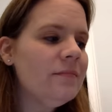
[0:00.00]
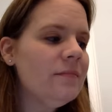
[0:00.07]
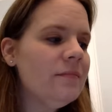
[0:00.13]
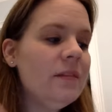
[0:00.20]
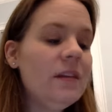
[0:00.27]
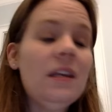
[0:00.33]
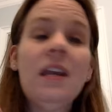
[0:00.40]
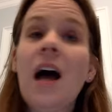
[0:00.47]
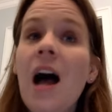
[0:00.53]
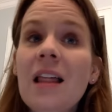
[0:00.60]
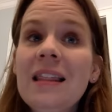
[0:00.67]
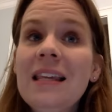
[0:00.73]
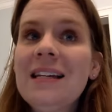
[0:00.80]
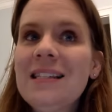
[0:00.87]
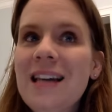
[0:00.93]

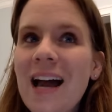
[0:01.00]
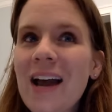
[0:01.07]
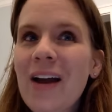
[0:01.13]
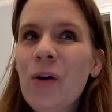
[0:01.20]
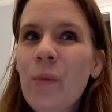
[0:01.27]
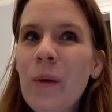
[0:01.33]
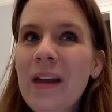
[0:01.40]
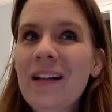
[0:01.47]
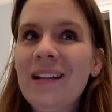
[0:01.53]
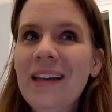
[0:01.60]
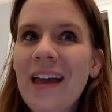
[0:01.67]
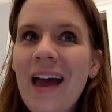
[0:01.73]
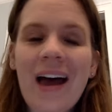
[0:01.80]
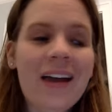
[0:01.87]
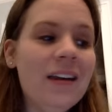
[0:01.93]
not the entire weekly
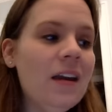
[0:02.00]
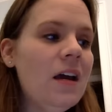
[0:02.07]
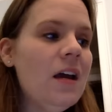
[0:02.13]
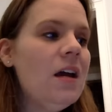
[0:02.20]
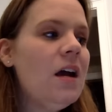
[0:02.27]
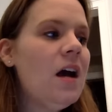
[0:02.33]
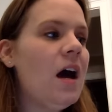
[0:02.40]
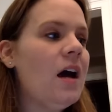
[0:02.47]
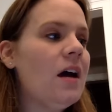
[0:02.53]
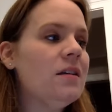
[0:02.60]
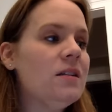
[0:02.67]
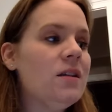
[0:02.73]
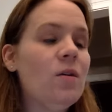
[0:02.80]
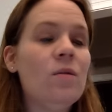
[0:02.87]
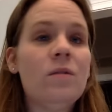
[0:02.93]
ad. Uh,
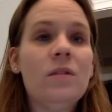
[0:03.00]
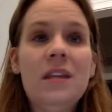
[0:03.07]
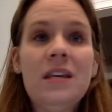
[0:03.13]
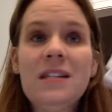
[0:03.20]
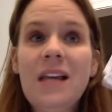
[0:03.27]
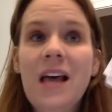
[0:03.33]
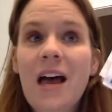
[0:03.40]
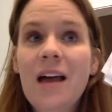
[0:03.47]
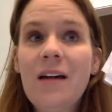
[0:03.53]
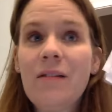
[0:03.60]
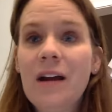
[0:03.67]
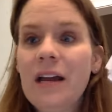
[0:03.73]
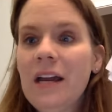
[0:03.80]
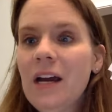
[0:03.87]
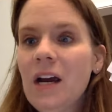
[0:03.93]
so this guy
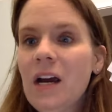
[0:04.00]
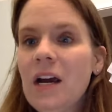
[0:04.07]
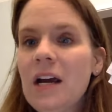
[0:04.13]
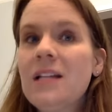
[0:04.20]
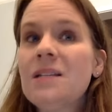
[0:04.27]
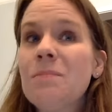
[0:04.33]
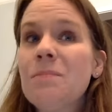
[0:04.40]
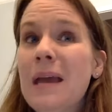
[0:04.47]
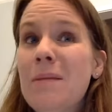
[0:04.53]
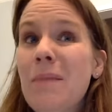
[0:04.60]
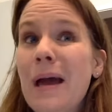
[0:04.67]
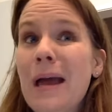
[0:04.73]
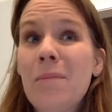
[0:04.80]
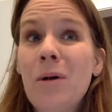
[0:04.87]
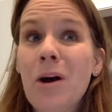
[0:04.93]
right here, it's made
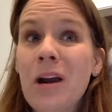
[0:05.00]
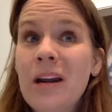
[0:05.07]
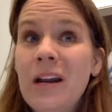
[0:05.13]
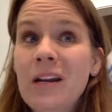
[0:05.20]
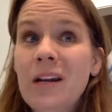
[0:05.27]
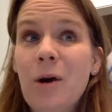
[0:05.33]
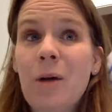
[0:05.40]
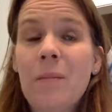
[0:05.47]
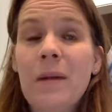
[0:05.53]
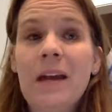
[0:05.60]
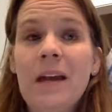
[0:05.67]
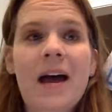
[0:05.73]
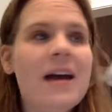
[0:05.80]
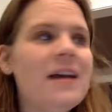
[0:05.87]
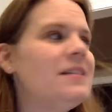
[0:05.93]
by a marketing department,
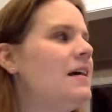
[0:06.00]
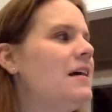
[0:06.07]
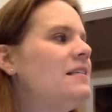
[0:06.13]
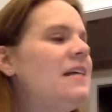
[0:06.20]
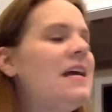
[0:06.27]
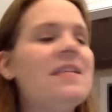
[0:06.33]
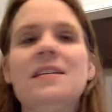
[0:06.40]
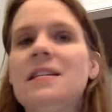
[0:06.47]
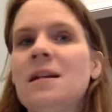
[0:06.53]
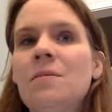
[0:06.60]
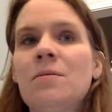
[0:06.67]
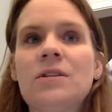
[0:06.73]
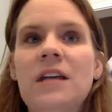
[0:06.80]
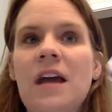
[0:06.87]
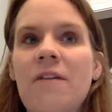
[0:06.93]
guys. I say this in
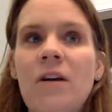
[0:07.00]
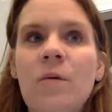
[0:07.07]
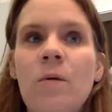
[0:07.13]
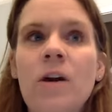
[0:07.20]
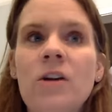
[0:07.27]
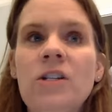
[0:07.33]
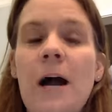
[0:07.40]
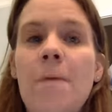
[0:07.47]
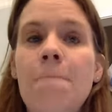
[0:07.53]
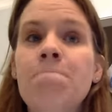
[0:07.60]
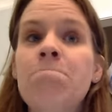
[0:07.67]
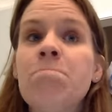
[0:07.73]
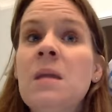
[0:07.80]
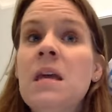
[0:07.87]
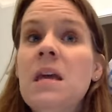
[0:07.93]
almost every workshop.
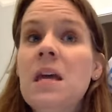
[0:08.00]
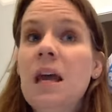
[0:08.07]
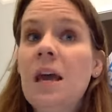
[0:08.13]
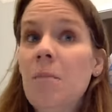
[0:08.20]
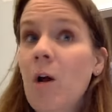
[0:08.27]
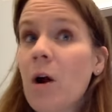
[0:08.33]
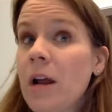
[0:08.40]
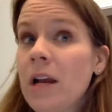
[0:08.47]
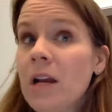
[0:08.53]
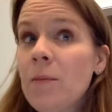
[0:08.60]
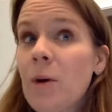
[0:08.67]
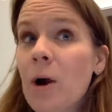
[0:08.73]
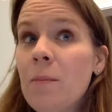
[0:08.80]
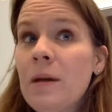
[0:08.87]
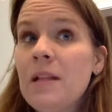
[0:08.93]
And marketing
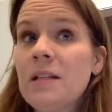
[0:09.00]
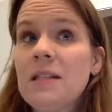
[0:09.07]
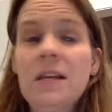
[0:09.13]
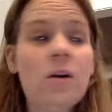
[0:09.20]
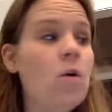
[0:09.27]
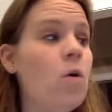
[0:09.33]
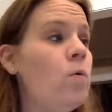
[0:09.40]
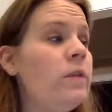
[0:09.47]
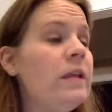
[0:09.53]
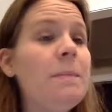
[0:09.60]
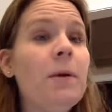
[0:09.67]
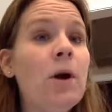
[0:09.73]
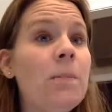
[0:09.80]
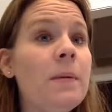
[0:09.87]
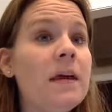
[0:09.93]
departments, their
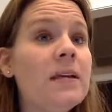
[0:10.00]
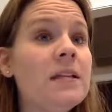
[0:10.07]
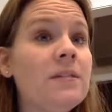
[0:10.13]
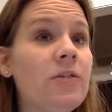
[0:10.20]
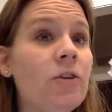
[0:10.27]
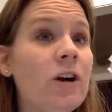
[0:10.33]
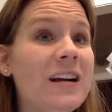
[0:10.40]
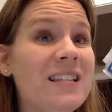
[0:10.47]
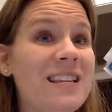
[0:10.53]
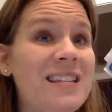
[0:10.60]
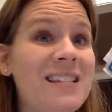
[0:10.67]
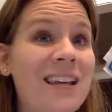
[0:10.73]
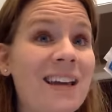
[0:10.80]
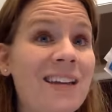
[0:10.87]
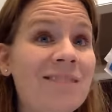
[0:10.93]
only purpose for
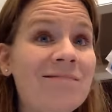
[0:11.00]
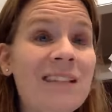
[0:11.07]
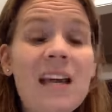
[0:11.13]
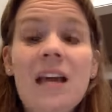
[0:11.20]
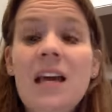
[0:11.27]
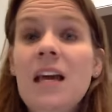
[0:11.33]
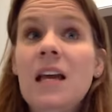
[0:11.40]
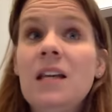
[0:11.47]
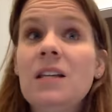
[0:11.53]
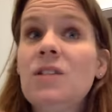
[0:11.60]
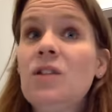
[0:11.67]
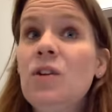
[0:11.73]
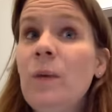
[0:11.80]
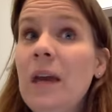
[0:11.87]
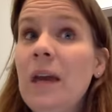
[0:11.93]
existing is
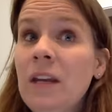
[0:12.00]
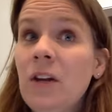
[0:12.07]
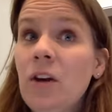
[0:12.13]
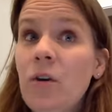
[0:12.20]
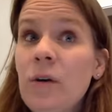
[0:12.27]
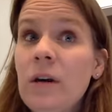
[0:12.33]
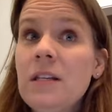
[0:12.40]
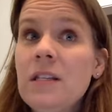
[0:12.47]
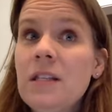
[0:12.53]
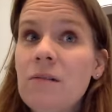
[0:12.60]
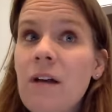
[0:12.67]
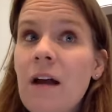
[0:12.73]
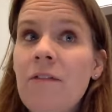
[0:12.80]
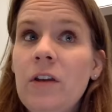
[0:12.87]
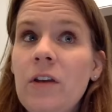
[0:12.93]
to increase the
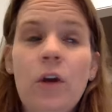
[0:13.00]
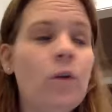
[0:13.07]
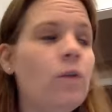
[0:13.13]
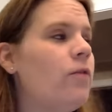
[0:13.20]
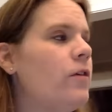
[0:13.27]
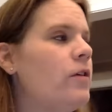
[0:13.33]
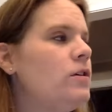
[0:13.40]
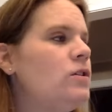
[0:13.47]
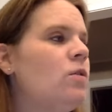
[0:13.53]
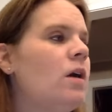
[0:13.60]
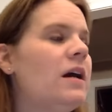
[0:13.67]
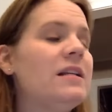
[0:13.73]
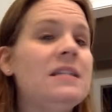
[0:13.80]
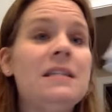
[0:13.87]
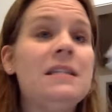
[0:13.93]
revenue for the
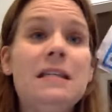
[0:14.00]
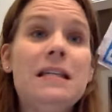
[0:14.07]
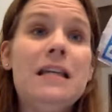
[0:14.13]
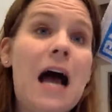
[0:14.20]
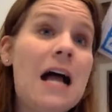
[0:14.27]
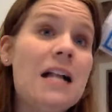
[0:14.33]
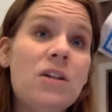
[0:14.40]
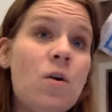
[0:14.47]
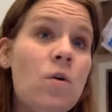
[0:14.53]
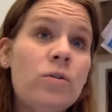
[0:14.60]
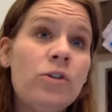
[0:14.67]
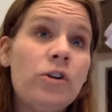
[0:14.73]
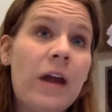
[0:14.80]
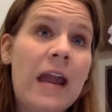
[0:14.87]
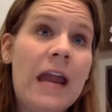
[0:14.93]
store. It's not to
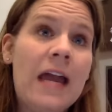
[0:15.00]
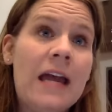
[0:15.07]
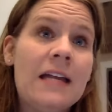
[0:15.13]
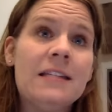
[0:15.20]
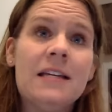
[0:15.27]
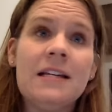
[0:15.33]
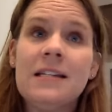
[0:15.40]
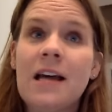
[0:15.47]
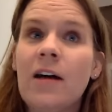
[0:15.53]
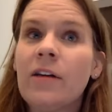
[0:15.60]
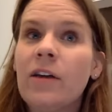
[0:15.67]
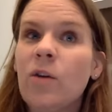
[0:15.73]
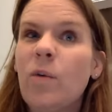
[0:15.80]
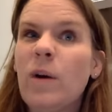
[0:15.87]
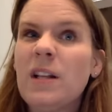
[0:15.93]
hold your hand and tell
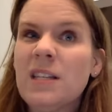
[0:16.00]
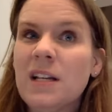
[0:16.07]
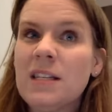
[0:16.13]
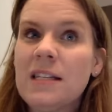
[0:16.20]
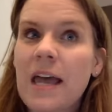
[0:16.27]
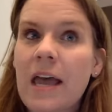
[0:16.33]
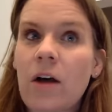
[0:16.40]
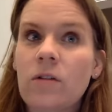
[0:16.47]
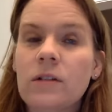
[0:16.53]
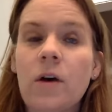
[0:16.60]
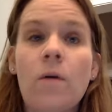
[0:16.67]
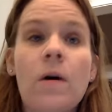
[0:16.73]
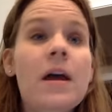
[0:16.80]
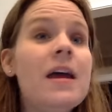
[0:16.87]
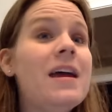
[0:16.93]
you what's on sale.
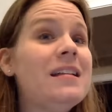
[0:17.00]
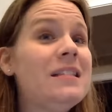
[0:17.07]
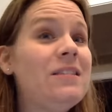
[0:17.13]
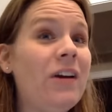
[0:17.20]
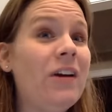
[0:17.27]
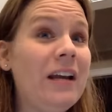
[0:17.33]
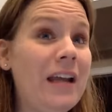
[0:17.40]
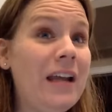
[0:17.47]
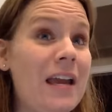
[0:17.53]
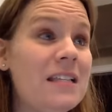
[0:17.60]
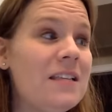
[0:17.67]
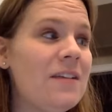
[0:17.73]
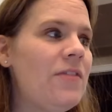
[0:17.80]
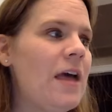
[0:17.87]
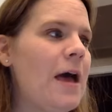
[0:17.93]
So it's very
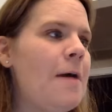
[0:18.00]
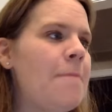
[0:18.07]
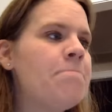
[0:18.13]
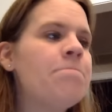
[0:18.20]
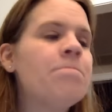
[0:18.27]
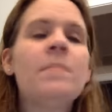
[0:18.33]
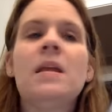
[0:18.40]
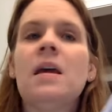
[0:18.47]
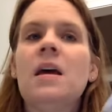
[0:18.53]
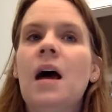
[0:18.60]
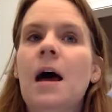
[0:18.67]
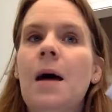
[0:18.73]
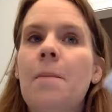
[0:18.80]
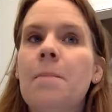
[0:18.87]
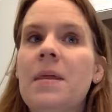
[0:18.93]
nice of them.
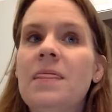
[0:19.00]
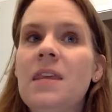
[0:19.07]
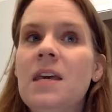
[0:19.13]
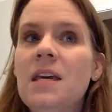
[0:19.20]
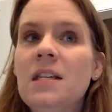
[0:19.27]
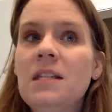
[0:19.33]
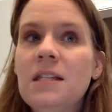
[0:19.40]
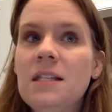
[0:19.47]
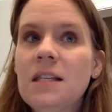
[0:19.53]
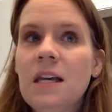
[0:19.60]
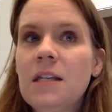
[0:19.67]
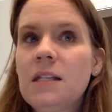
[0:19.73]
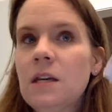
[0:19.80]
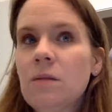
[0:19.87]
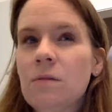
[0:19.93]
Um, but this
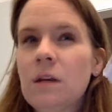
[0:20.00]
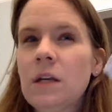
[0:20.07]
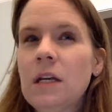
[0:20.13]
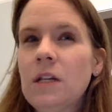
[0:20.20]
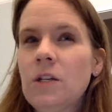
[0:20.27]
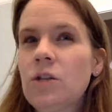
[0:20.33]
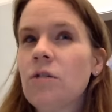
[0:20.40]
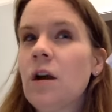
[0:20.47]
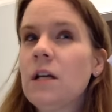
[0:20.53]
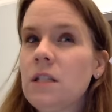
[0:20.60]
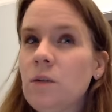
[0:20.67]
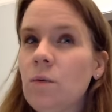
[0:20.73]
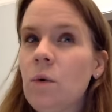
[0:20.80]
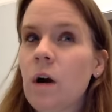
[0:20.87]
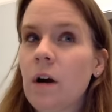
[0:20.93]
isn't really
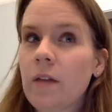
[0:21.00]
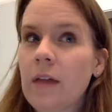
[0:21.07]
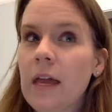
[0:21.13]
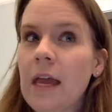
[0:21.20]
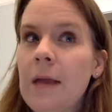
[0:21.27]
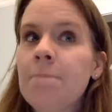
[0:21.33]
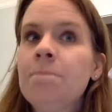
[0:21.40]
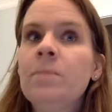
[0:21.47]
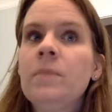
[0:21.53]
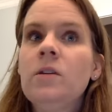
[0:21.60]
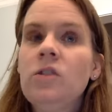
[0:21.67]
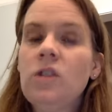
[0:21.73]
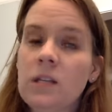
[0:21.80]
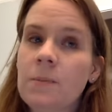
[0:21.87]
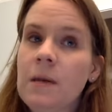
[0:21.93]
trustworthy.
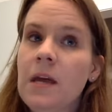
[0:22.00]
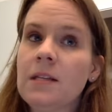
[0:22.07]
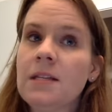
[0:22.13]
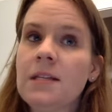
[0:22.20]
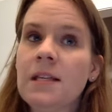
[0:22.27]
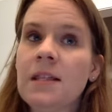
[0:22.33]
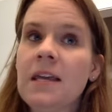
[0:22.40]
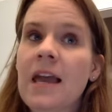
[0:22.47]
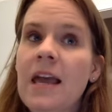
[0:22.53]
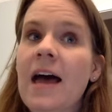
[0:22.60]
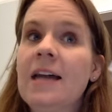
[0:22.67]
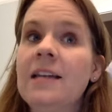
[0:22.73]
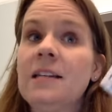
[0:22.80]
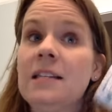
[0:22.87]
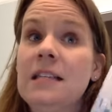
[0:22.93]
Just because it's in the
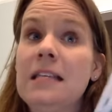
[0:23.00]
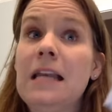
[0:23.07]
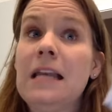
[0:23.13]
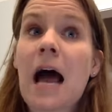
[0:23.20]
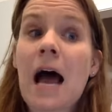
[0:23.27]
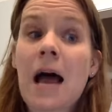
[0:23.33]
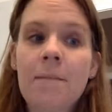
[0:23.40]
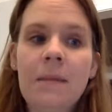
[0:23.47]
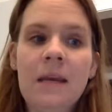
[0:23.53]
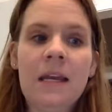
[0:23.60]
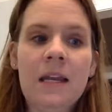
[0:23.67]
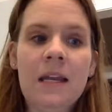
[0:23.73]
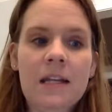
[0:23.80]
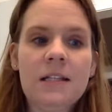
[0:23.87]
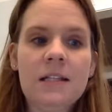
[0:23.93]
ad does not mean it's a